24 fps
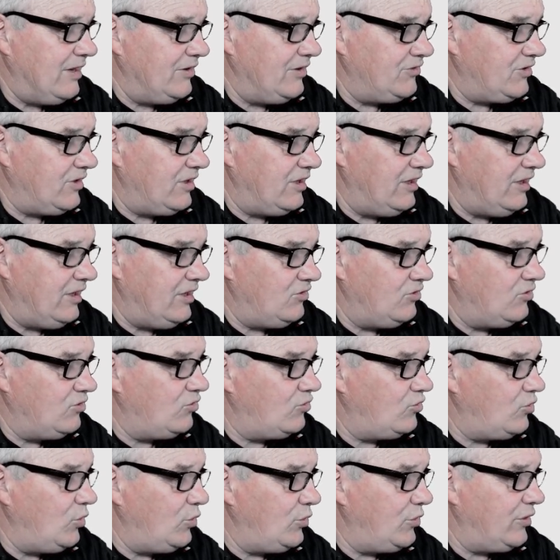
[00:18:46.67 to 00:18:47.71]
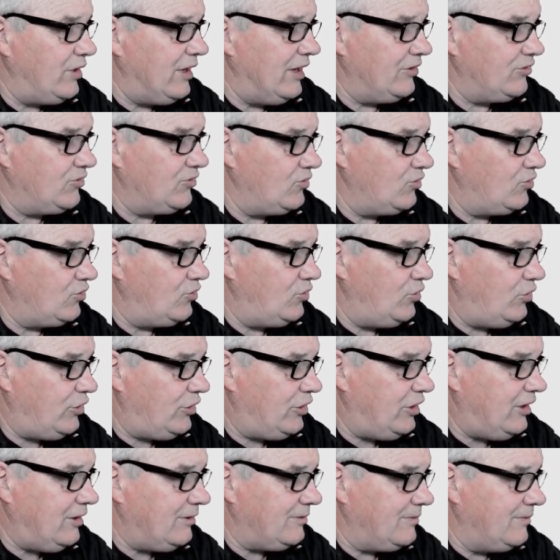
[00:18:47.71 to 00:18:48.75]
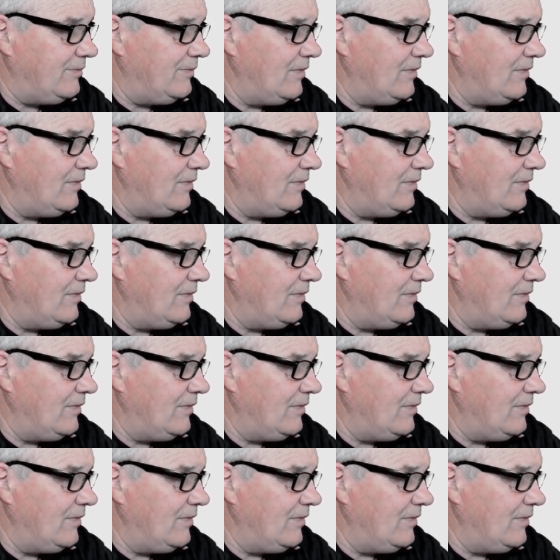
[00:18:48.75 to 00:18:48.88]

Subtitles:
Eden 2000 circuit.